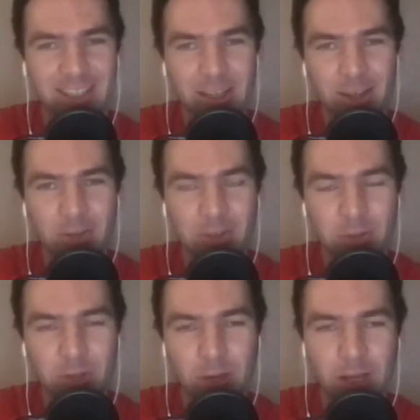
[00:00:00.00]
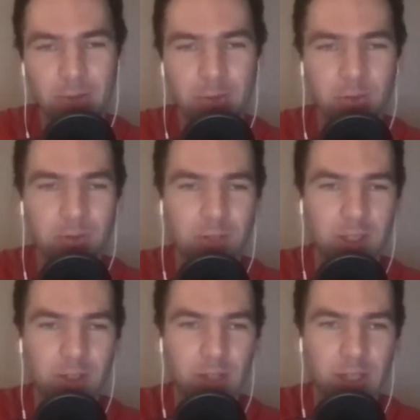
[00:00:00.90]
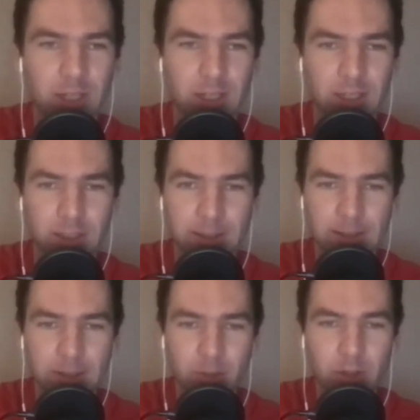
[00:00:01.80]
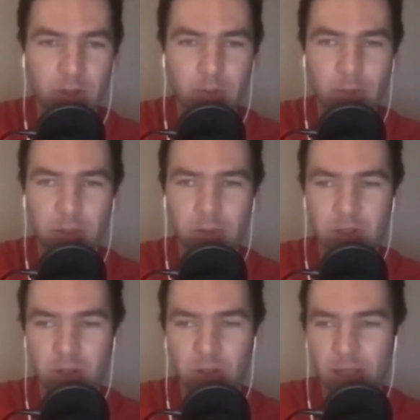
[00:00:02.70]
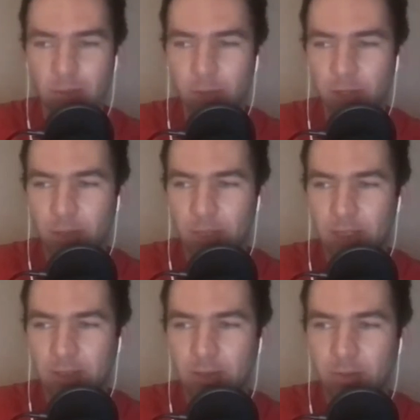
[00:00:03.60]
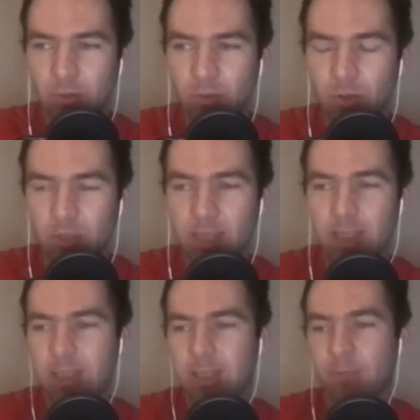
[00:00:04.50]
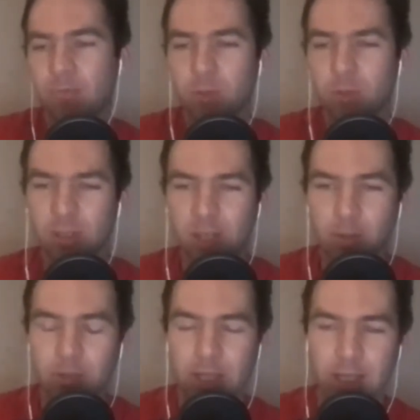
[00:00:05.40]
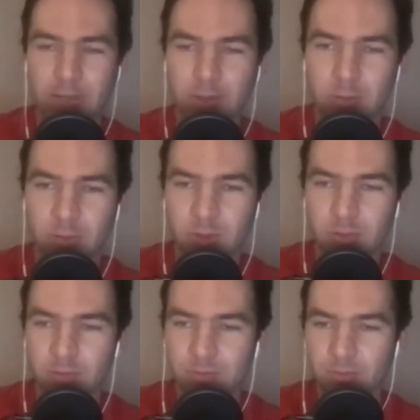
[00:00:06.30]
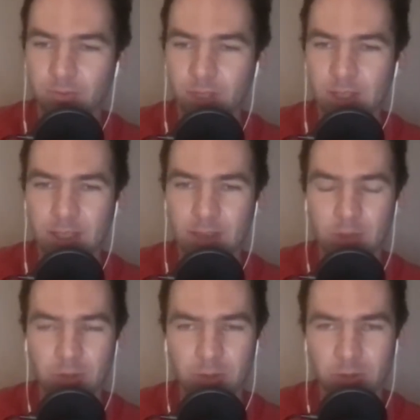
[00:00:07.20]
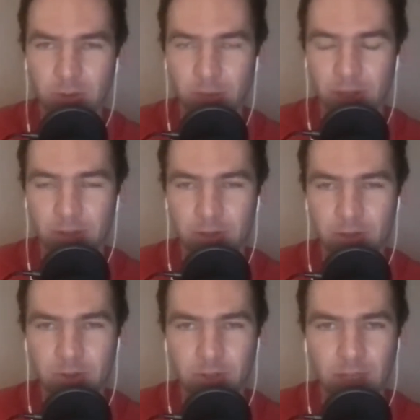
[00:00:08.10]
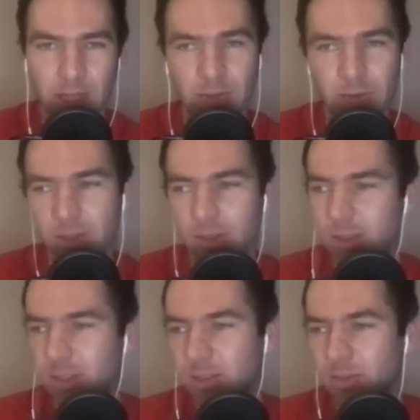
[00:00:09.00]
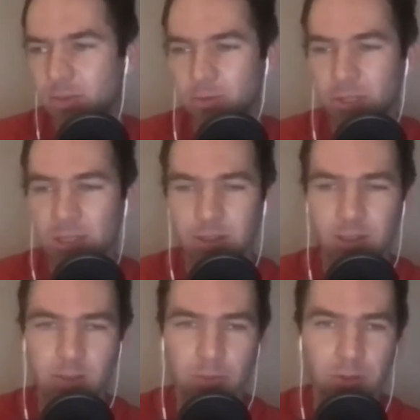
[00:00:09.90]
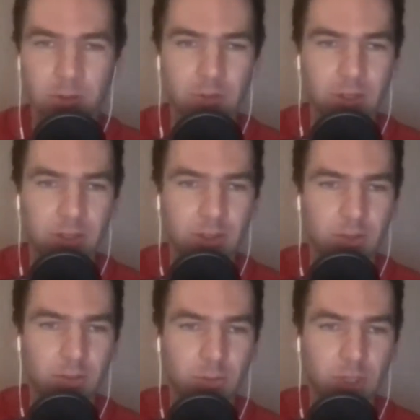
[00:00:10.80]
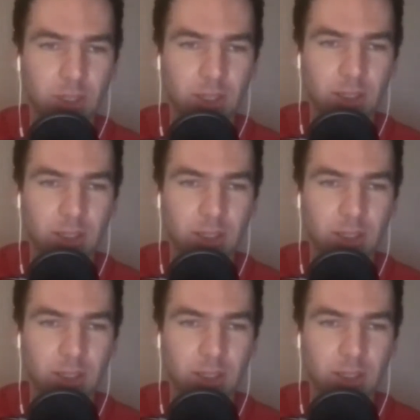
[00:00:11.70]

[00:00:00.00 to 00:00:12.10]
obviously we know what happened with Italy winning on a penalty shootout. But I mean, obviously there's probably a couple of negatives from this game, which we'll talk about sort of later in terms of what England can improve in and so on. But your